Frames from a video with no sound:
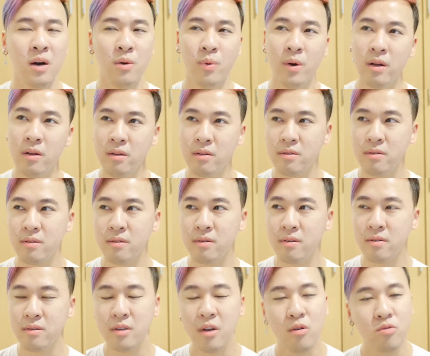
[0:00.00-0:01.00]
Well,
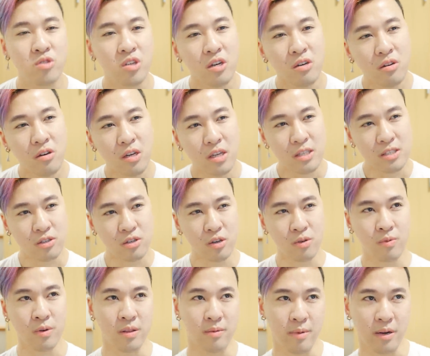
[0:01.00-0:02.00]
no, Jungkook is good
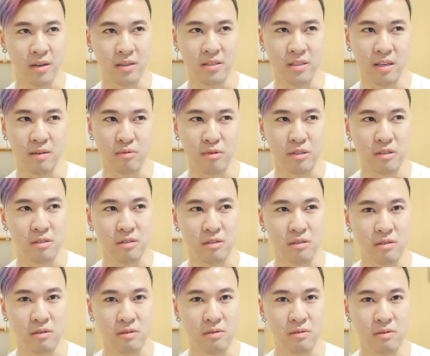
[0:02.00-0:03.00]
with American celebrities,
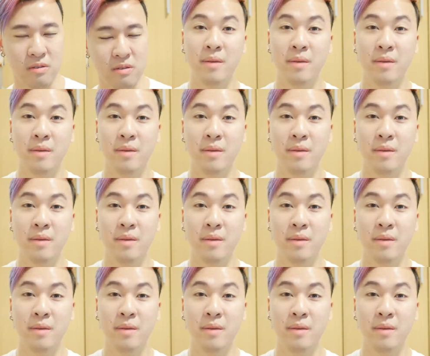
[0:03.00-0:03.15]
too.